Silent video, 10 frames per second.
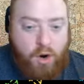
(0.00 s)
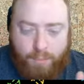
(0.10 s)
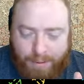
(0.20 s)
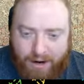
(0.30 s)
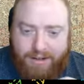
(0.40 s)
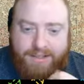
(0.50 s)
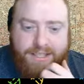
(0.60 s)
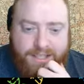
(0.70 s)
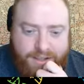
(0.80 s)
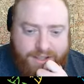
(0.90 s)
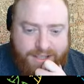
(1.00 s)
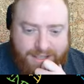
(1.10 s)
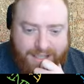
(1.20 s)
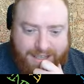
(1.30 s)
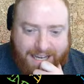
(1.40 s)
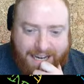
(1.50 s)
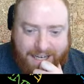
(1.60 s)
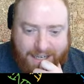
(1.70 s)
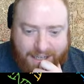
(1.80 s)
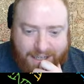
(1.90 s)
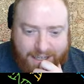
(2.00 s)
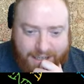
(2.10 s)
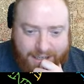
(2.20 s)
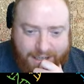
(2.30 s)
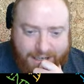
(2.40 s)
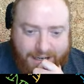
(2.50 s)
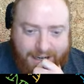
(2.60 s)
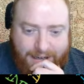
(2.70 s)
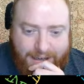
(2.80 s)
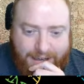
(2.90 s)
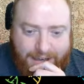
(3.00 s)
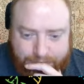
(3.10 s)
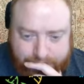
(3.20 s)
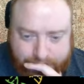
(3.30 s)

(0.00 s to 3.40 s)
unknown parentage, things like that. Um,